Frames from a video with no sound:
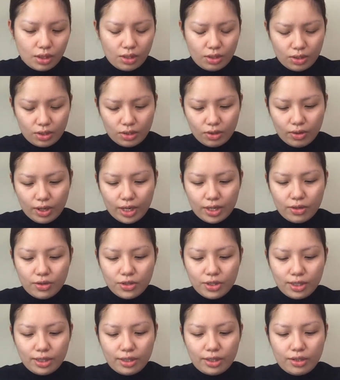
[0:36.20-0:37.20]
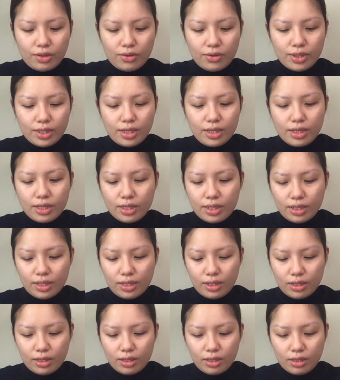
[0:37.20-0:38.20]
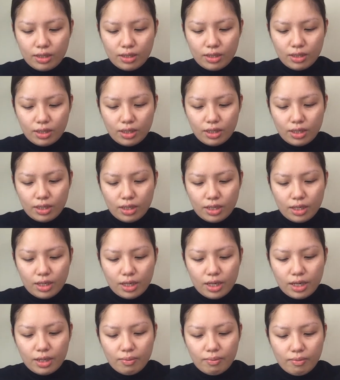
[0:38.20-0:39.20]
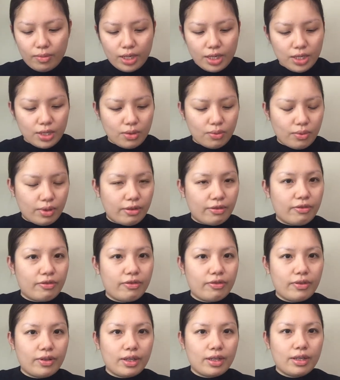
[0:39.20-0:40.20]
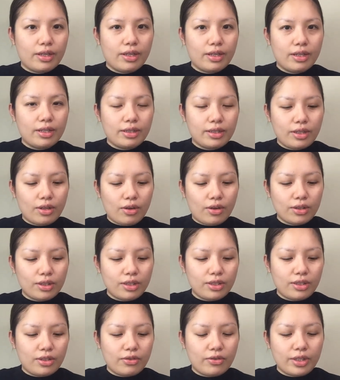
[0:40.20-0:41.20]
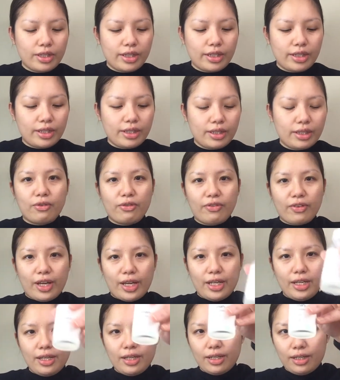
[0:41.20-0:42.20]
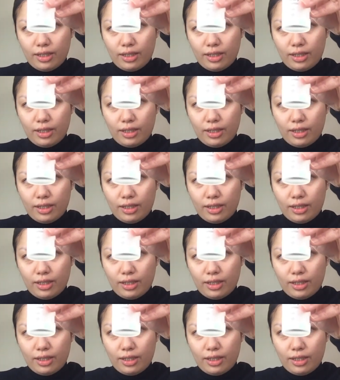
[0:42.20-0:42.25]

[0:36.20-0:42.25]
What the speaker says: So I usually use this and mix with the ordinary buffet.